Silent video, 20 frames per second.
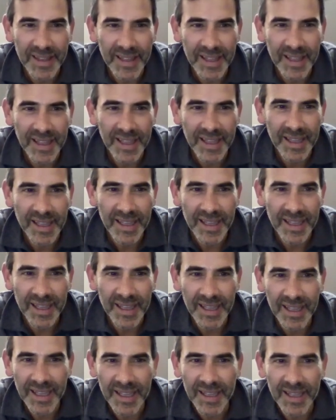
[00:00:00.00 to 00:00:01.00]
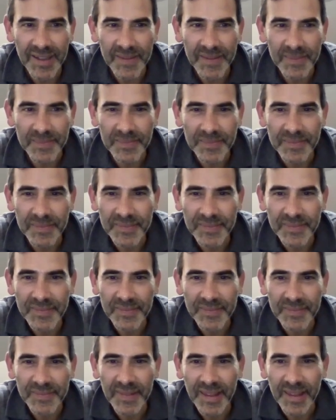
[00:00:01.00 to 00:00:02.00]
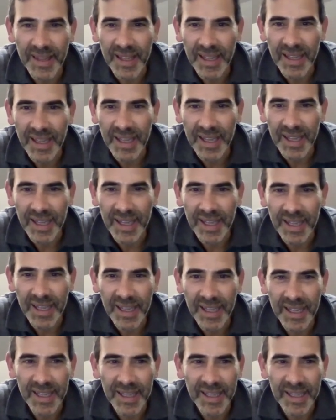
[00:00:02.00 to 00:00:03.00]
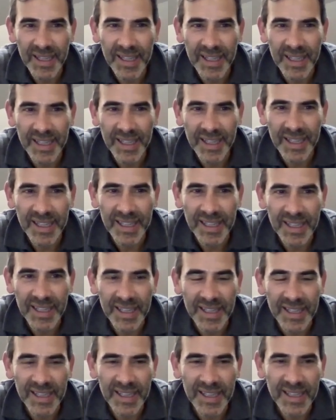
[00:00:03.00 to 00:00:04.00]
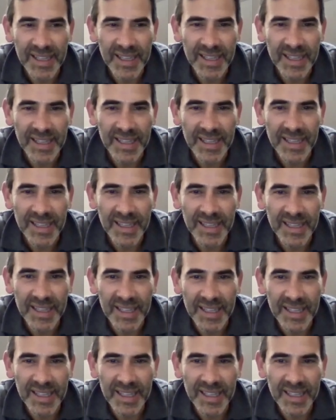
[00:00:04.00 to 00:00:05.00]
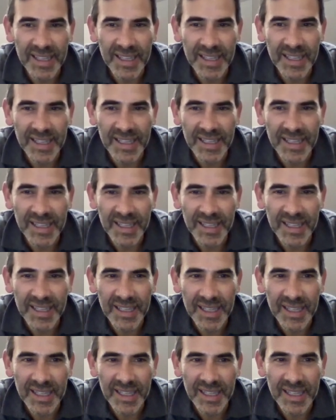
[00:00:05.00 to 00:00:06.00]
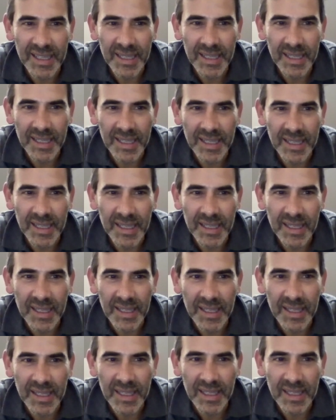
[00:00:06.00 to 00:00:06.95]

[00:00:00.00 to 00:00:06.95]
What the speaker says: This person isn't speaking.